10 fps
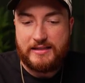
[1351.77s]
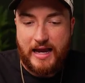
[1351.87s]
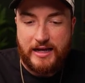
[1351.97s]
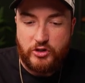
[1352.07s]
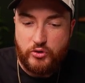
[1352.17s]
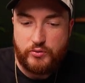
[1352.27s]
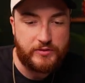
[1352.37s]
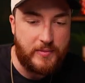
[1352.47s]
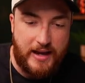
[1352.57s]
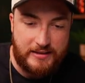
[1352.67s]
I used
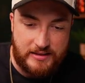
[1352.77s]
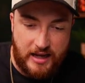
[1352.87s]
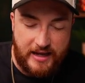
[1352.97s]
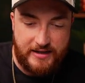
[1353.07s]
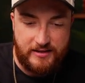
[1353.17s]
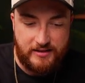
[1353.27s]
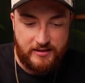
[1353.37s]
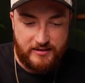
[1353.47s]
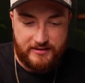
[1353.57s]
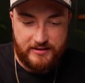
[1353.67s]
was my son,
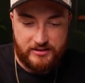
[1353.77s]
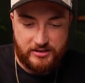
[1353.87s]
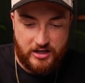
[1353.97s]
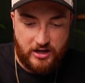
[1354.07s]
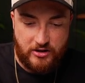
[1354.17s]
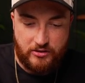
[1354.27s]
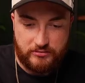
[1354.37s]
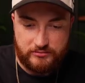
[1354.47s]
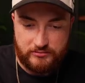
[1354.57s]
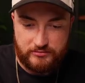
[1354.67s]
and
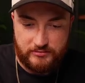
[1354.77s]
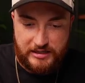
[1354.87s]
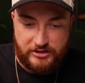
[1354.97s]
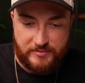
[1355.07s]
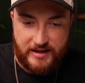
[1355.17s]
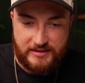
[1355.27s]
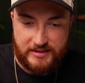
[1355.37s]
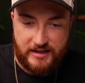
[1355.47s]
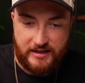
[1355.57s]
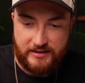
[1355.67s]
so there's my
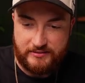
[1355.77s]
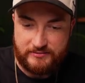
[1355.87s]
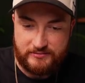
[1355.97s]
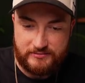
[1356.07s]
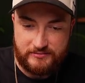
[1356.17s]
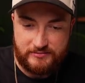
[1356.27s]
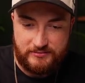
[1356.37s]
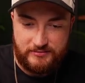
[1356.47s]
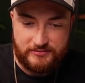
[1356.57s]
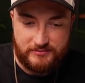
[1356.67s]
son. Just doing a
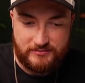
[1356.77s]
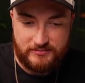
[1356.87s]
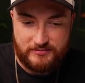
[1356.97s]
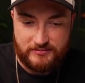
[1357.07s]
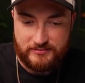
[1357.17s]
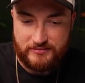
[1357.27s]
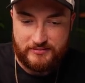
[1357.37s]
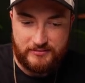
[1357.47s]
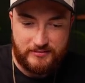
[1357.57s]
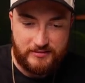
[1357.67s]
video for the social media
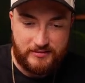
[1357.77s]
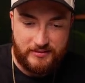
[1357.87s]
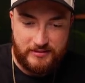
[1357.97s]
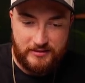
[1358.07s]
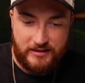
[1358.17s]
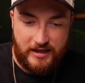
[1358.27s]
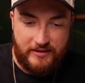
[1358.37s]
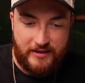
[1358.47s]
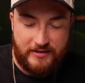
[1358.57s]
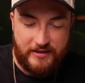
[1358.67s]
stuff. Thank you.
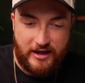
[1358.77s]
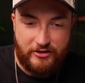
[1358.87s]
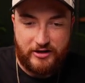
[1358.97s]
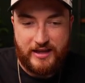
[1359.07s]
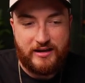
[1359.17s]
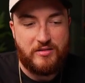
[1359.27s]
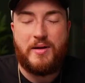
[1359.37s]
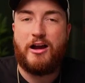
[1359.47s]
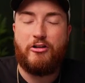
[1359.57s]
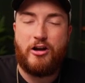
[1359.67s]
And then the other kid in the
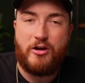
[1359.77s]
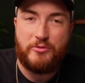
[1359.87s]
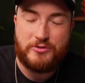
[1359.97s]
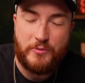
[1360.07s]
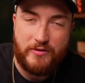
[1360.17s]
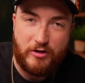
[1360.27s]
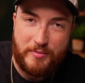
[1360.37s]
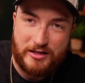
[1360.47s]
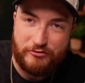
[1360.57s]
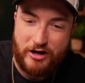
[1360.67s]
background was one of our
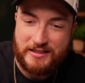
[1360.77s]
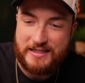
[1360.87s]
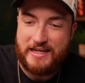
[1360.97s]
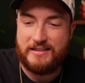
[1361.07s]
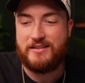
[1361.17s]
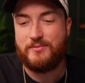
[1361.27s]
best friend's kids.